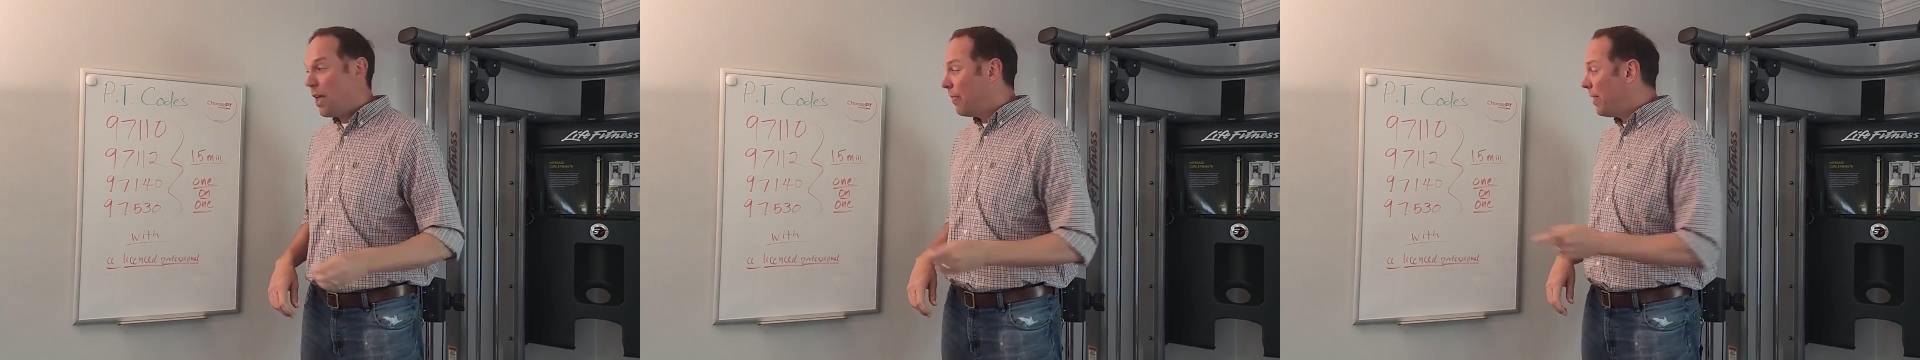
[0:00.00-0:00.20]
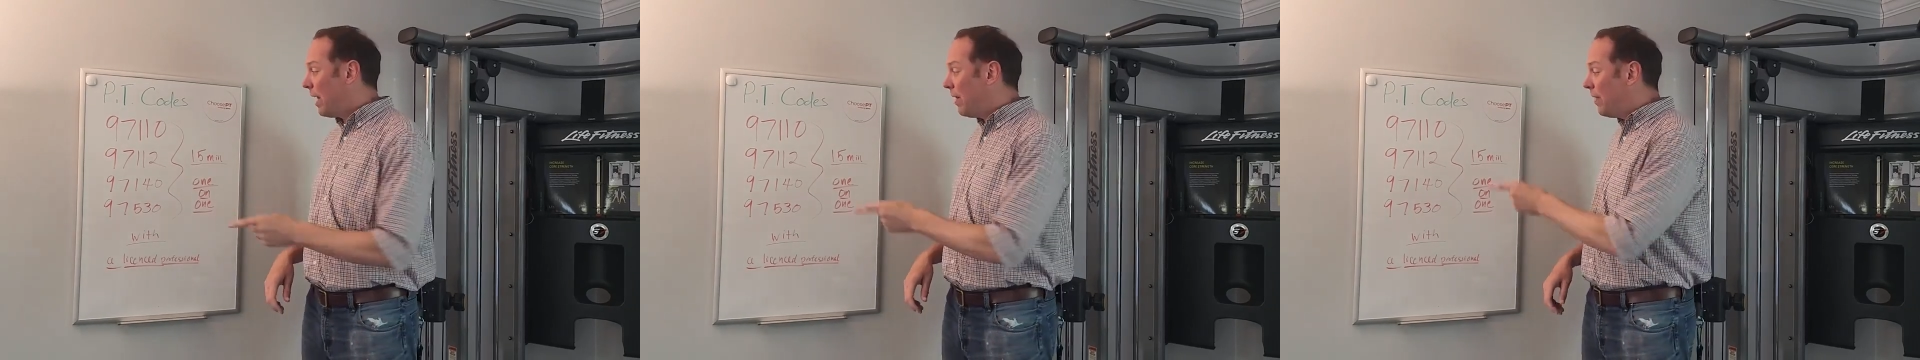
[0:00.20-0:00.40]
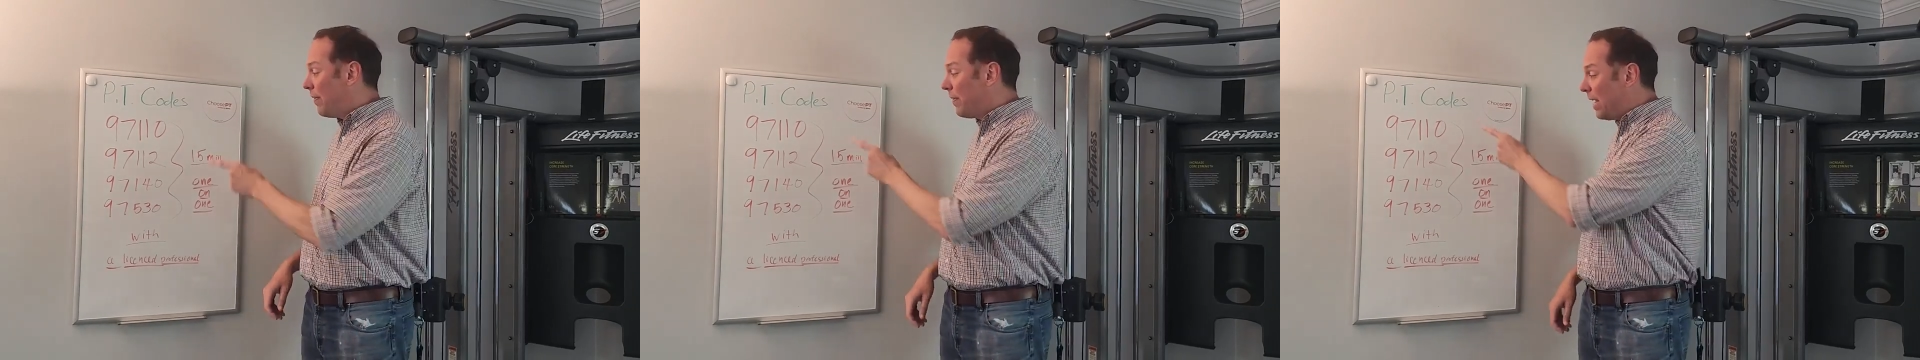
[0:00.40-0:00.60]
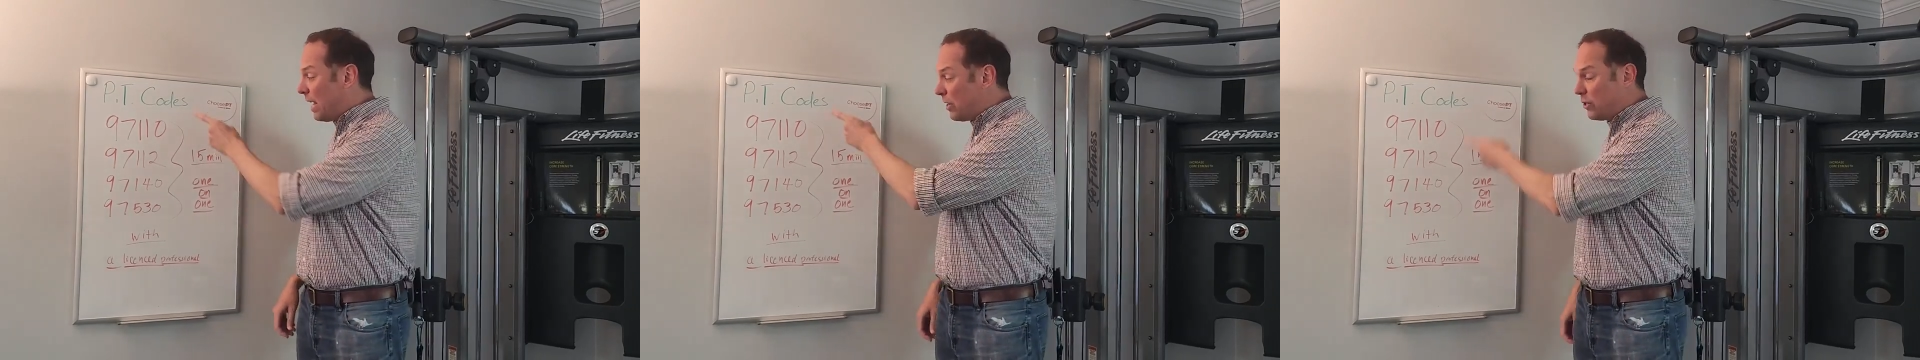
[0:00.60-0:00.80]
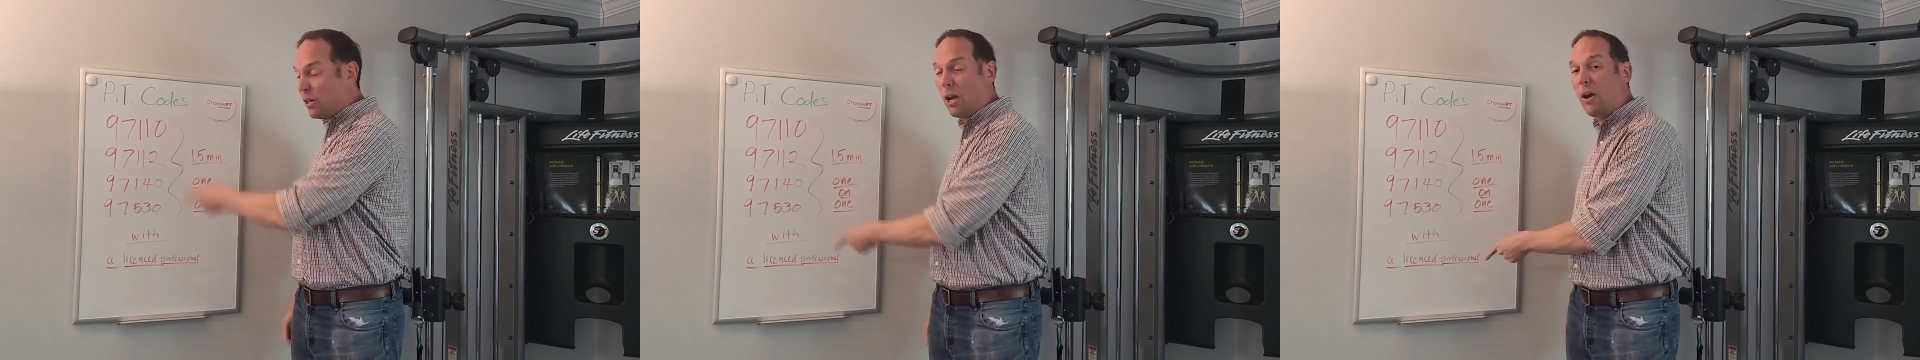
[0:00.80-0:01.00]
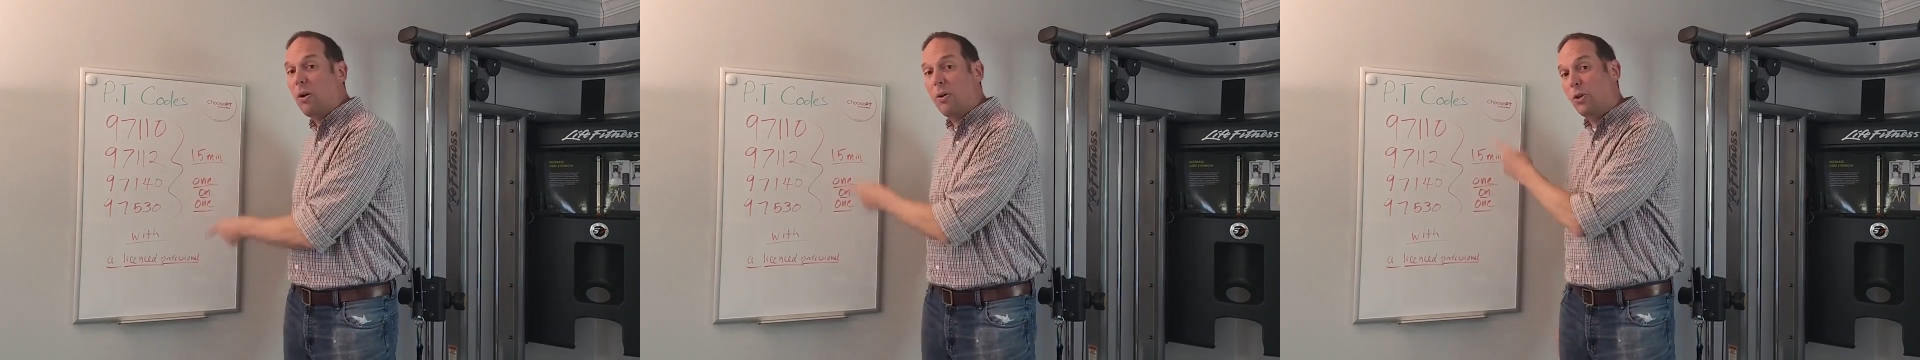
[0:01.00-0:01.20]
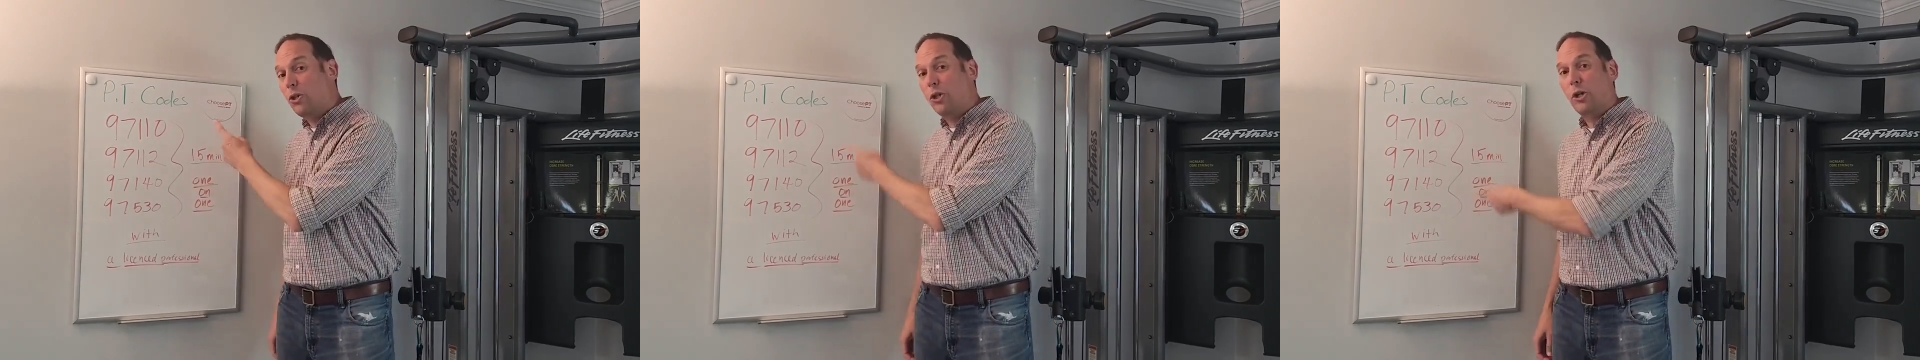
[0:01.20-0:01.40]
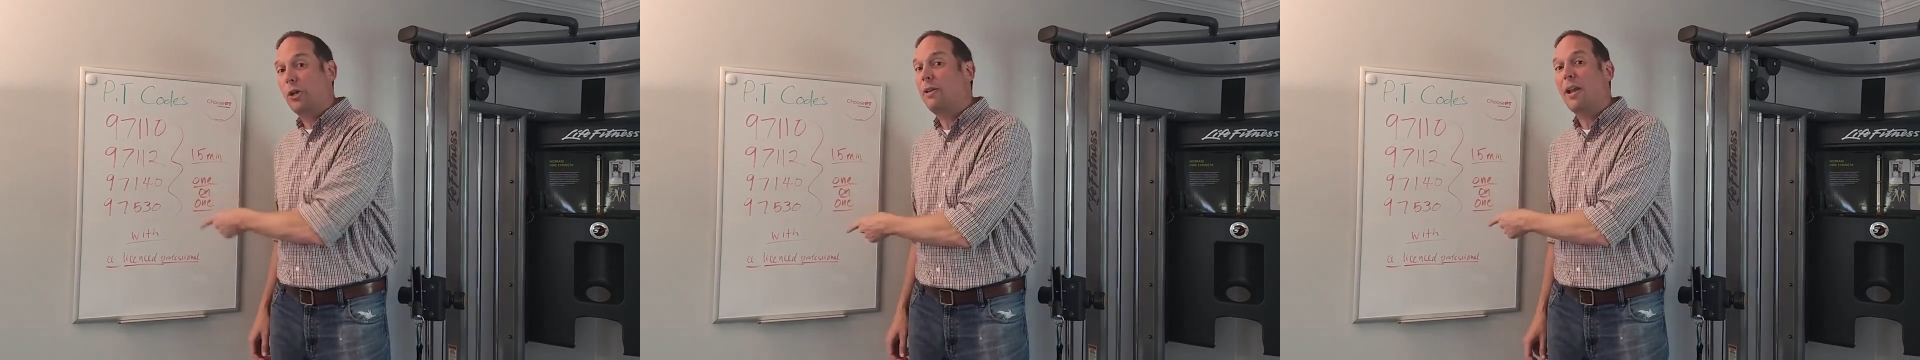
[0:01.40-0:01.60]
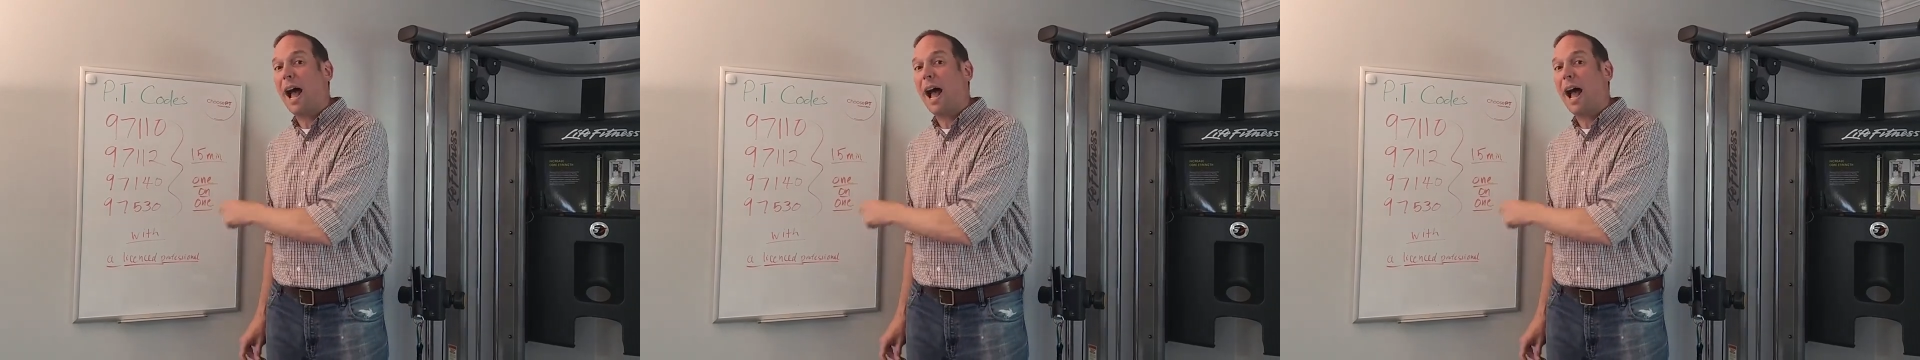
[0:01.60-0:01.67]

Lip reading: then these codes should